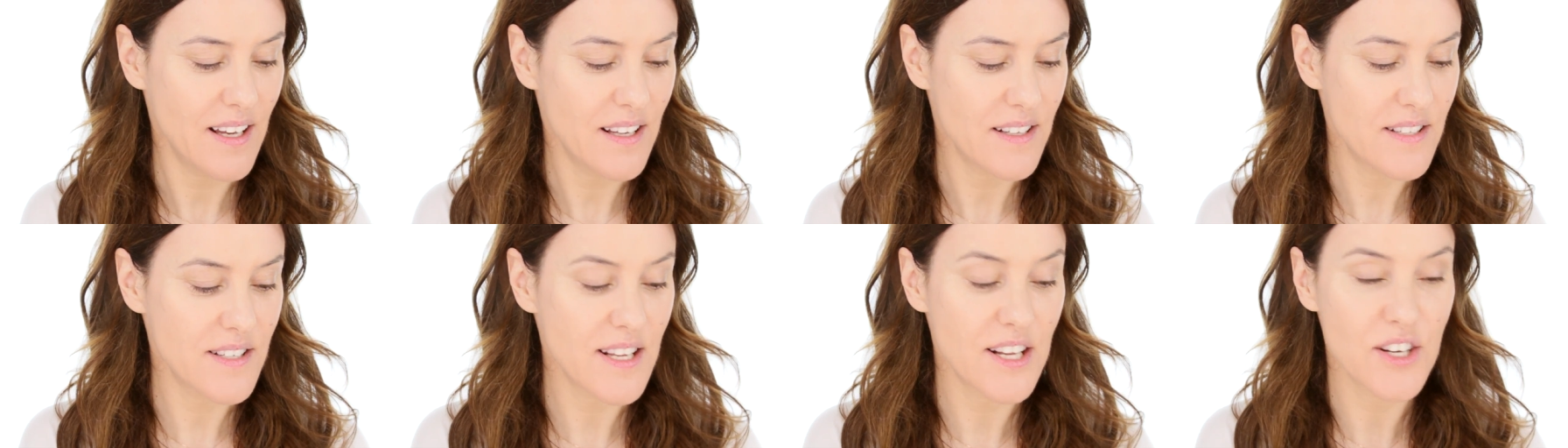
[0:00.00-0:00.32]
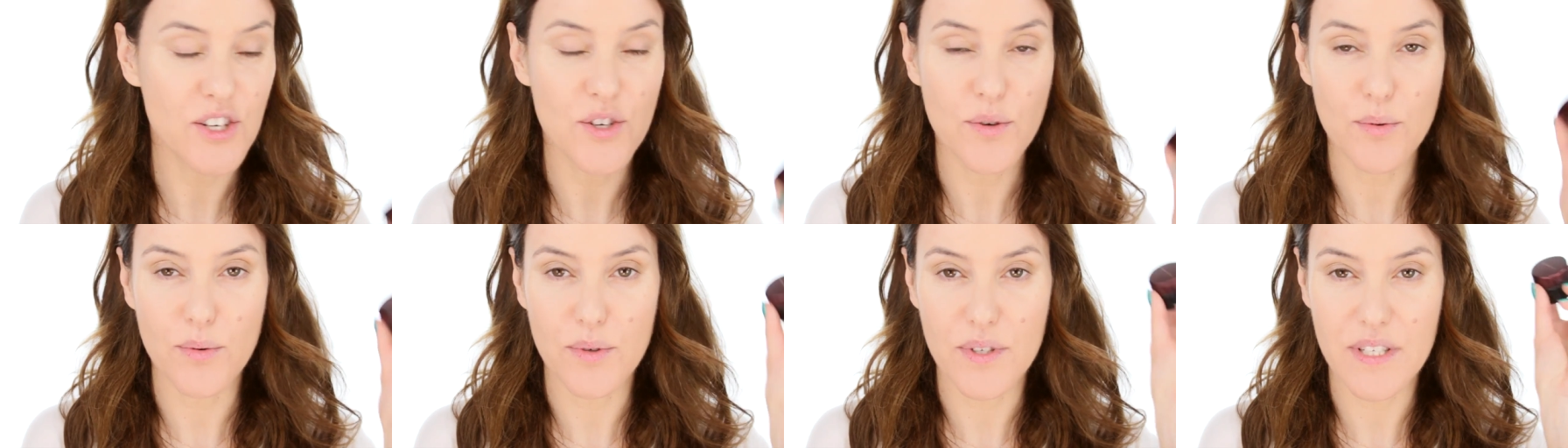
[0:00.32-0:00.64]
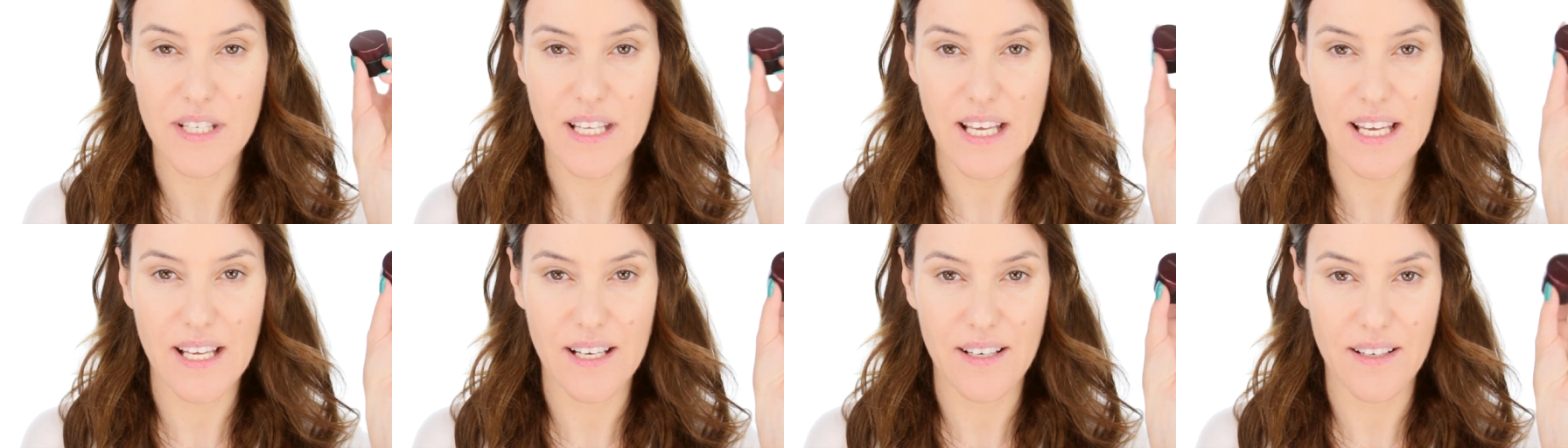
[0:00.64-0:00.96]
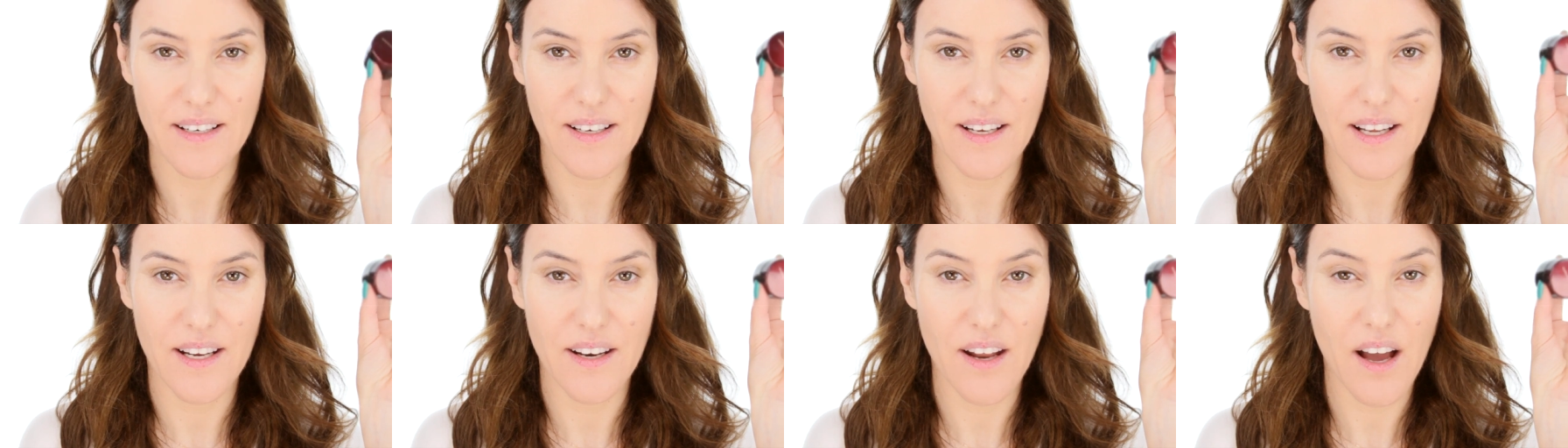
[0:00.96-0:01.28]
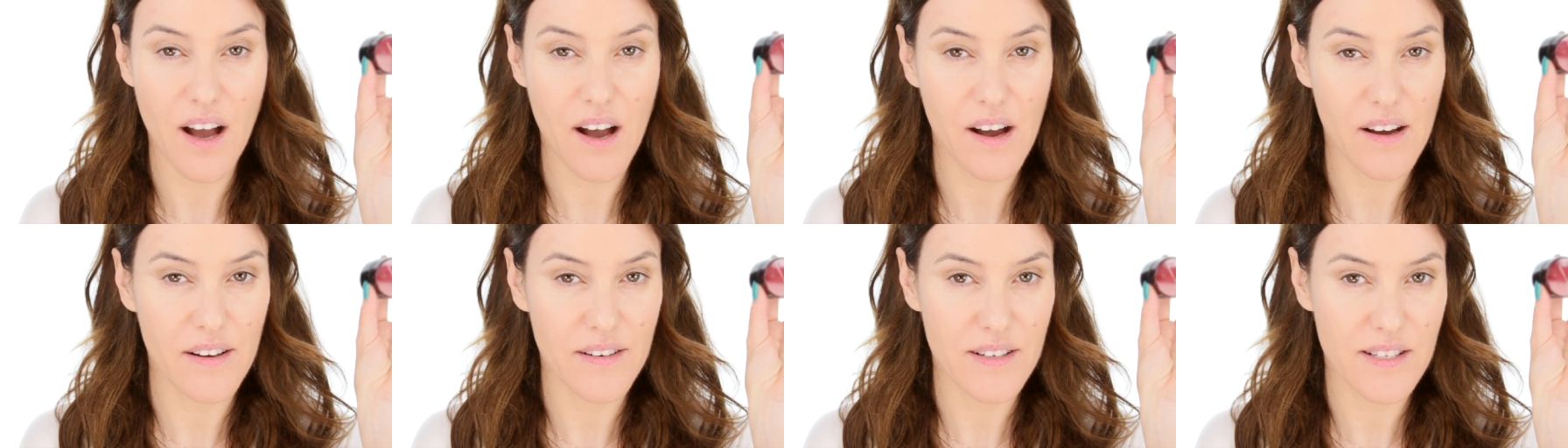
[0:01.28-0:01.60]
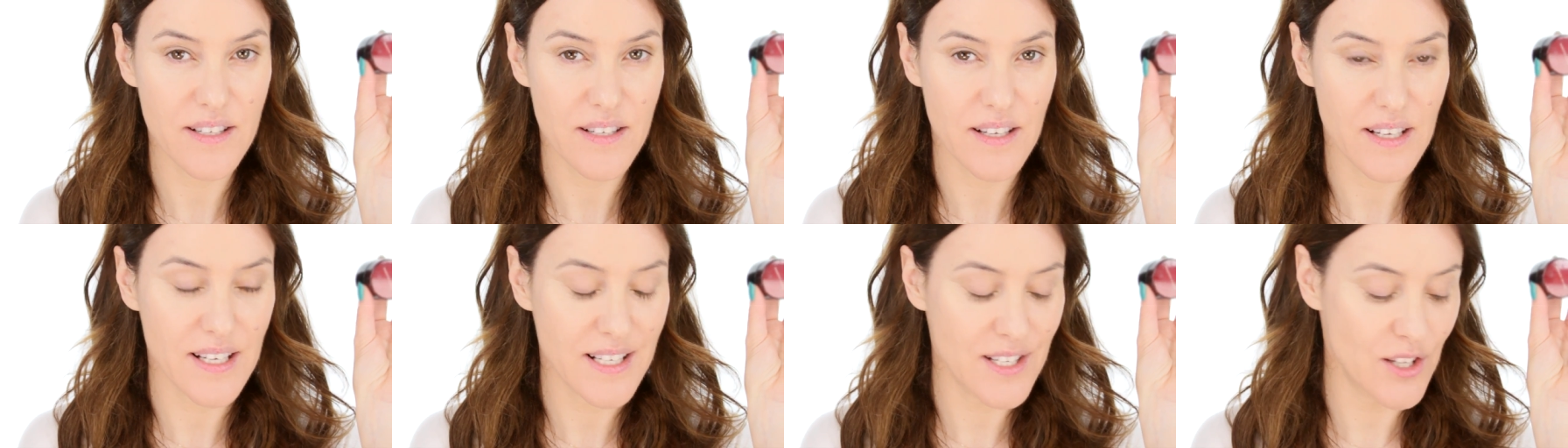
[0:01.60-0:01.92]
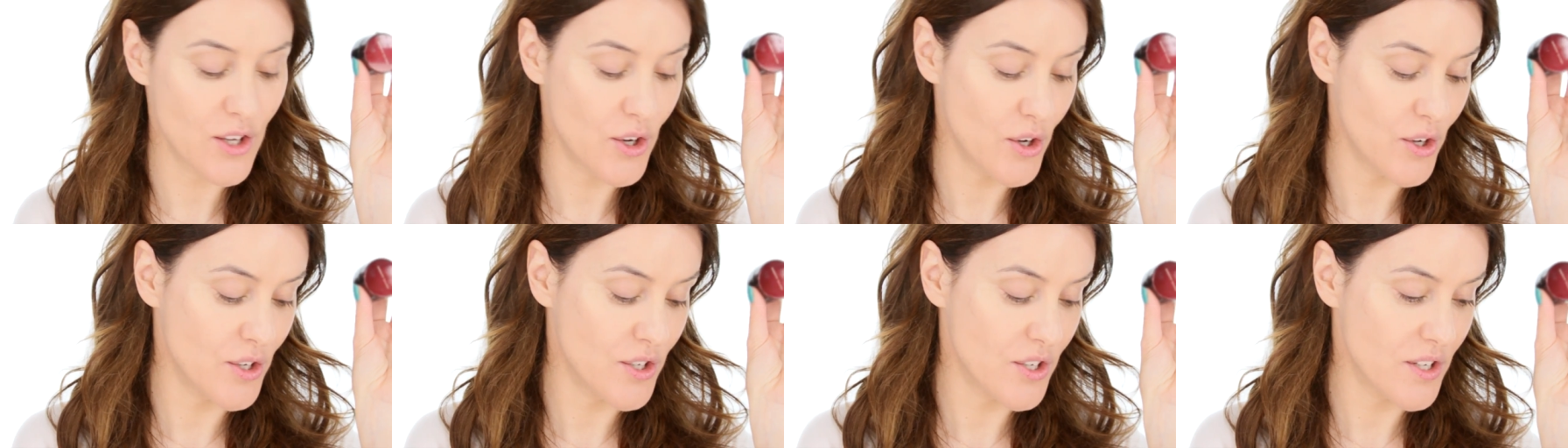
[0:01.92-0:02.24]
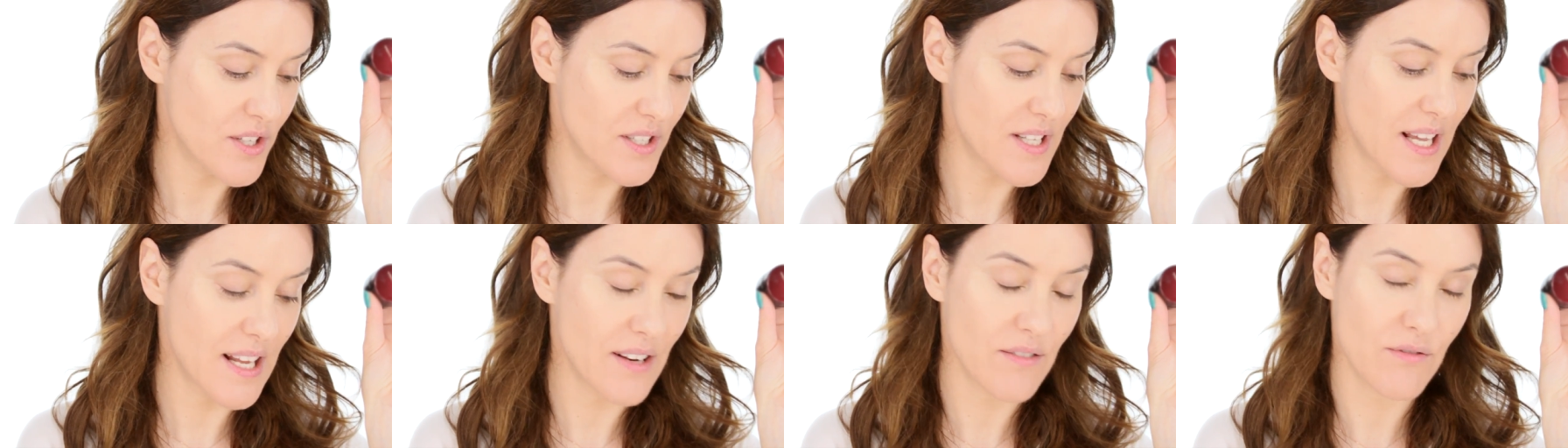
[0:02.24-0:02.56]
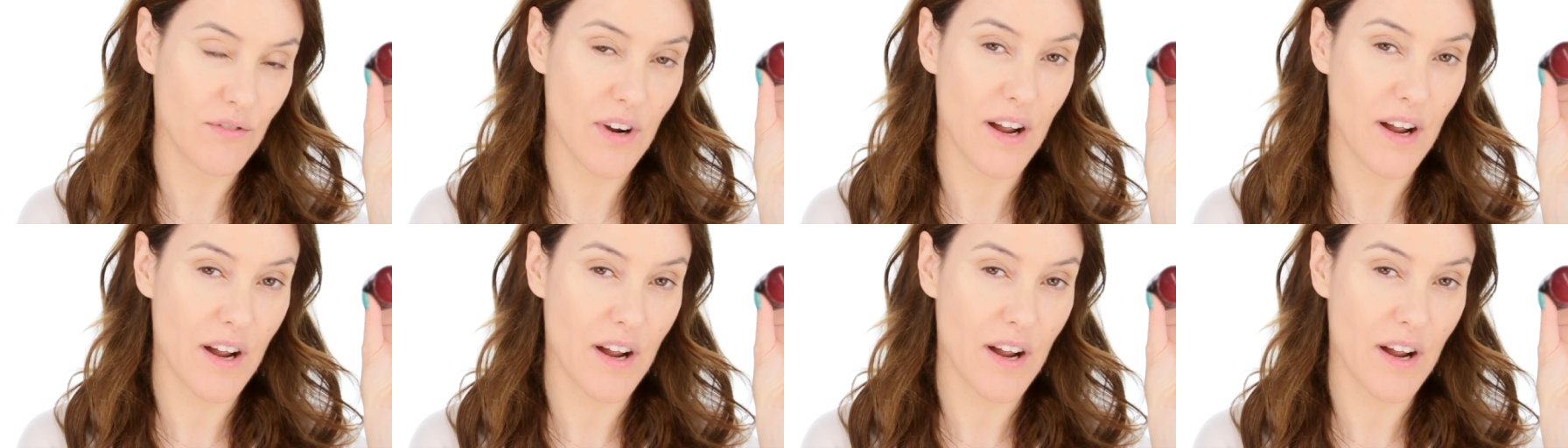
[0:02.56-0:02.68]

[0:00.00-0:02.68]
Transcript: sensual skin enhancer is good because that